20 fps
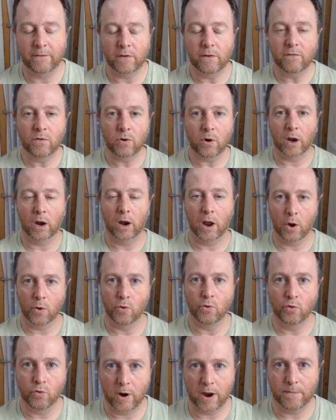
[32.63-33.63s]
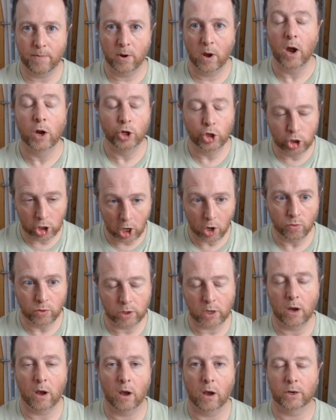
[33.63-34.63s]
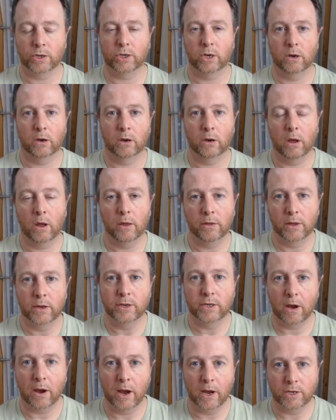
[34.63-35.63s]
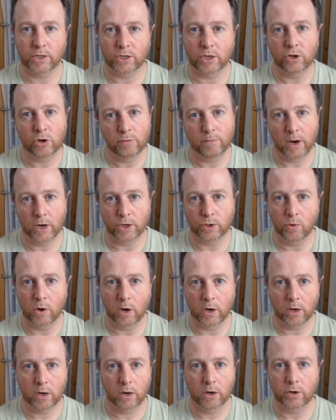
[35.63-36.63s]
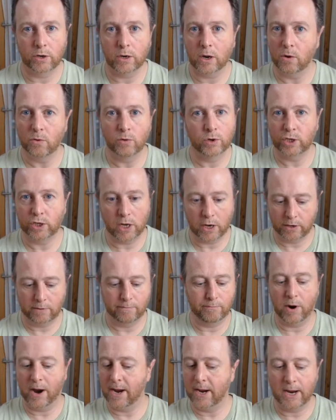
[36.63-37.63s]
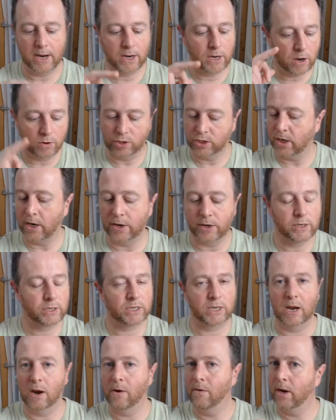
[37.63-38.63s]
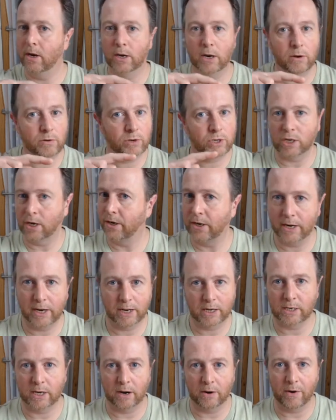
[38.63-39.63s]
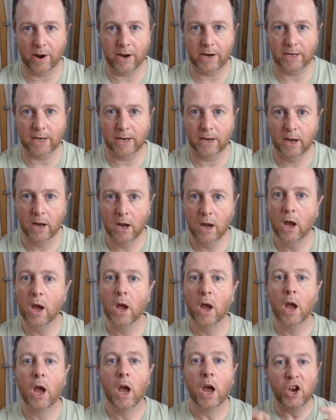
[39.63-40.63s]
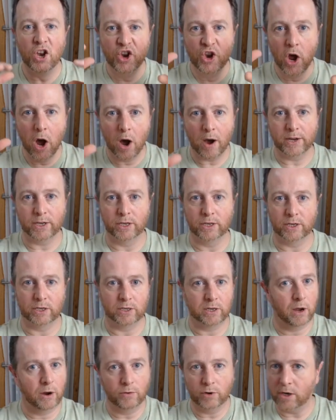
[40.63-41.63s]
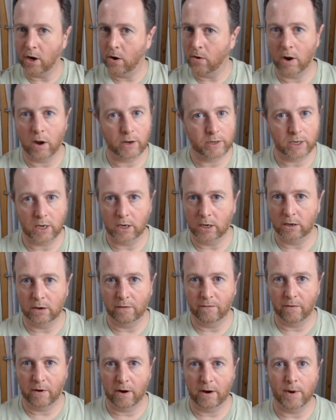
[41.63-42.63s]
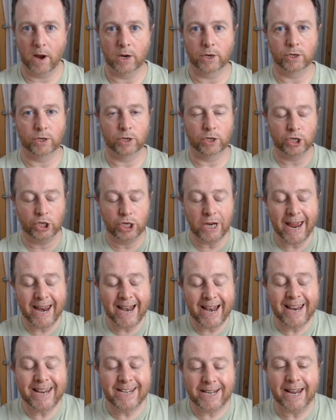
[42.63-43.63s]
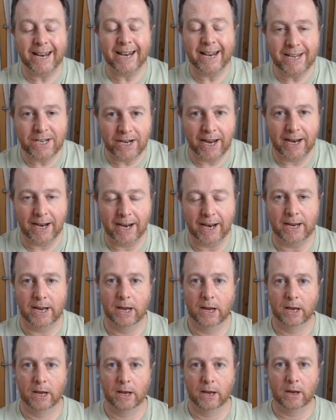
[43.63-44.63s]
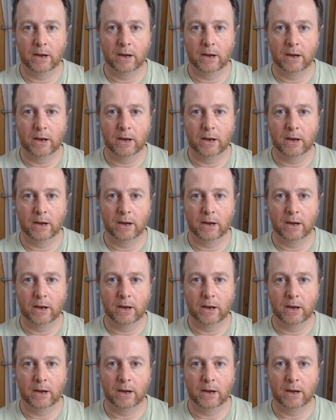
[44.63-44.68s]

If you've got low grip, don't ask the tyres to do much work. No sudden braking, no sudden steering, no sudden accelerating. Nice and slow, don't ask it to do very much. Just gently, gently, gently.